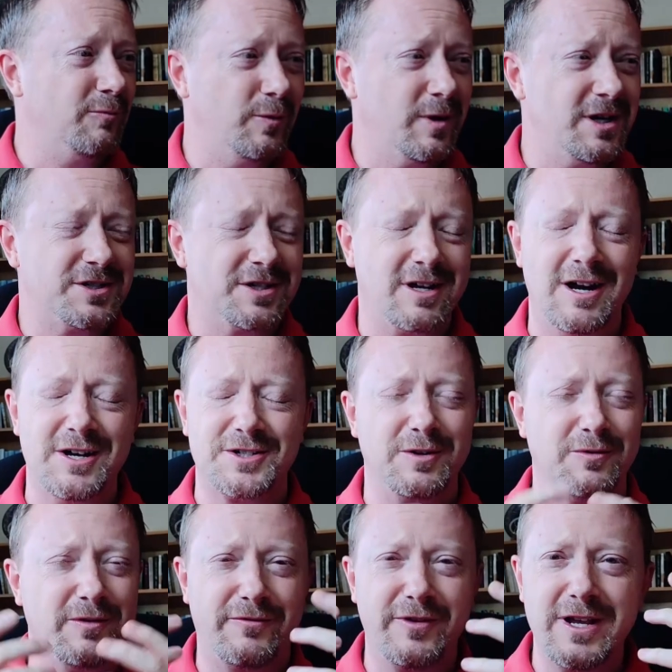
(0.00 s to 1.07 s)
and wish, gosh,
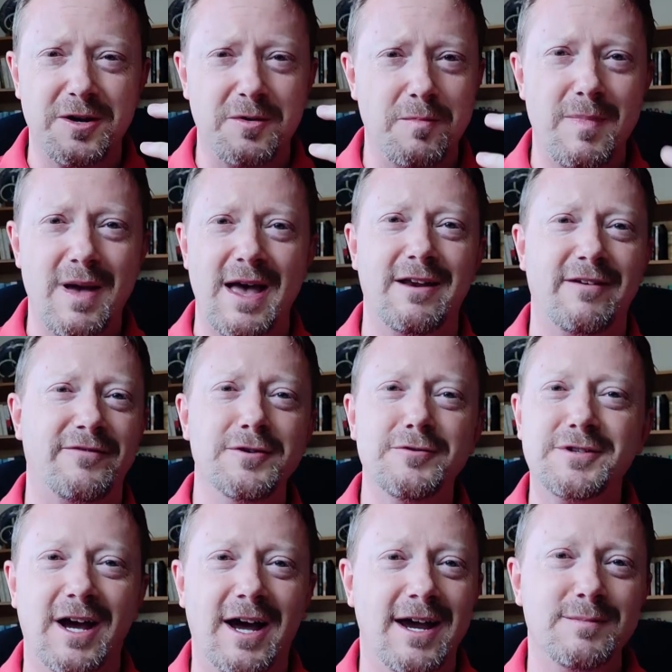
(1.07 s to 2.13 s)
if we could have met a
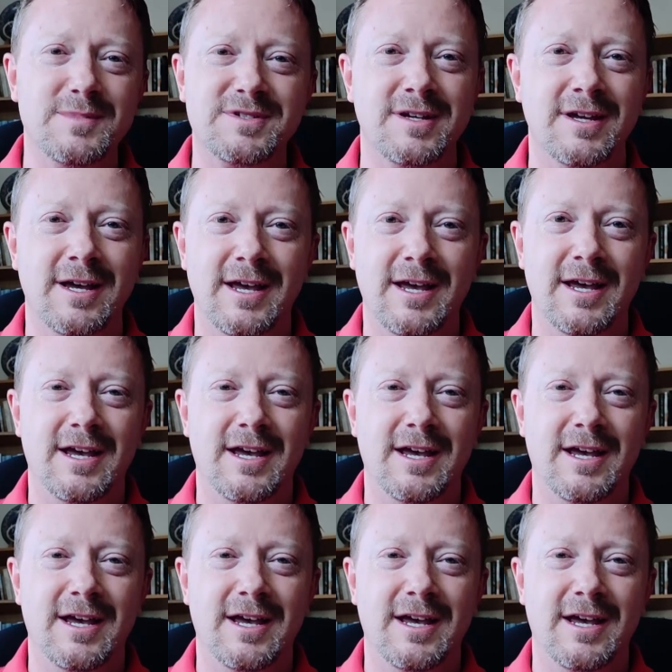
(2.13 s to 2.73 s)
few times